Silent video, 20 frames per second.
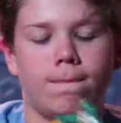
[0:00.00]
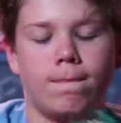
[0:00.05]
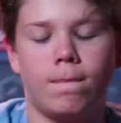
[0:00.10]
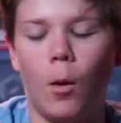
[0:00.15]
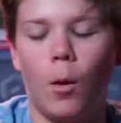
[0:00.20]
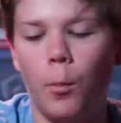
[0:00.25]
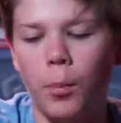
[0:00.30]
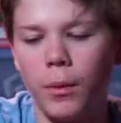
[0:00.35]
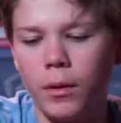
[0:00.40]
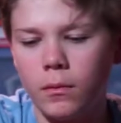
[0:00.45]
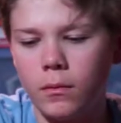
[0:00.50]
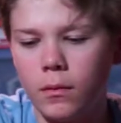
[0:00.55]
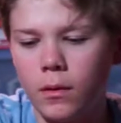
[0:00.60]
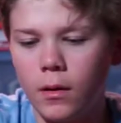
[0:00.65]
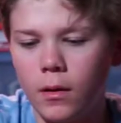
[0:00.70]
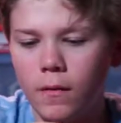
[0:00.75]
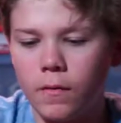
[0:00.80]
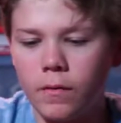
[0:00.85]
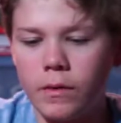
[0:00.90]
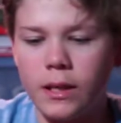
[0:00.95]
Nope.
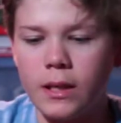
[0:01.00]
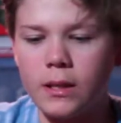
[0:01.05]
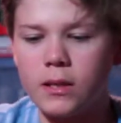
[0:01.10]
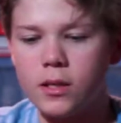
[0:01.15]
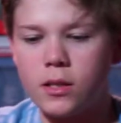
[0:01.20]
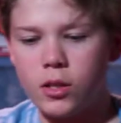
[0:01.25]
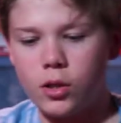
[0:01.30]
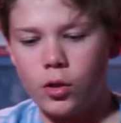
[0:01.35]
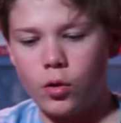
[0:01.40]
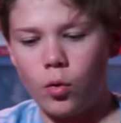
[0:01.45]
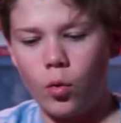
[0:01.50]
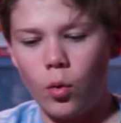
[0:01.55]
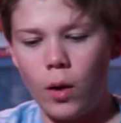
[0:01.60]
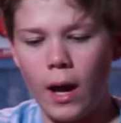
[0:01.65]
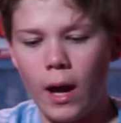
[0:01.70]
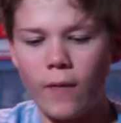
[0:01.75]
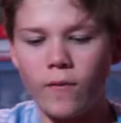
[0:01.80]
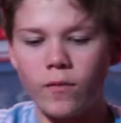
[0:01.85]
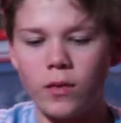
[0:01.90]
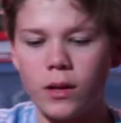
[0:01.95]
These two
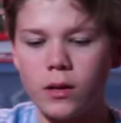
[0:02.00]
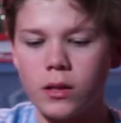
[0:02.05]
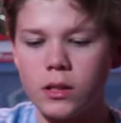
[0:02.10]
have